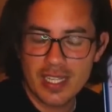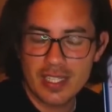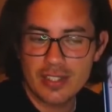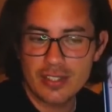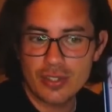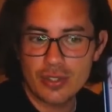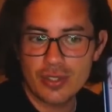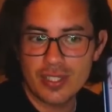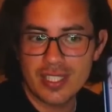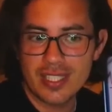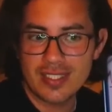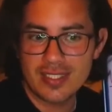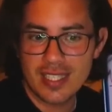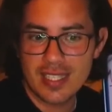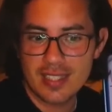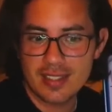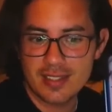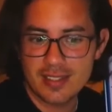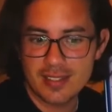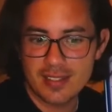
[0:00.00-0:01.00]
into
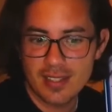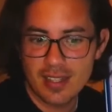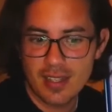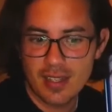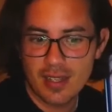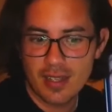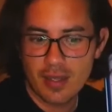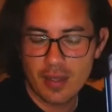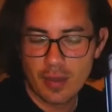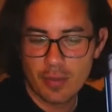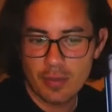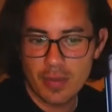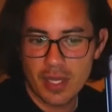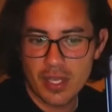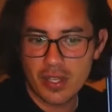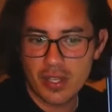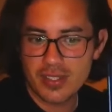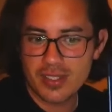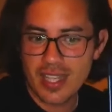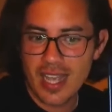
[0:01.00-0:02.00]
disease,
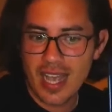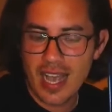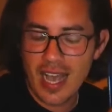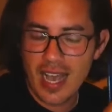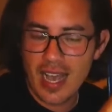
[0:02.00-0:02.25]
because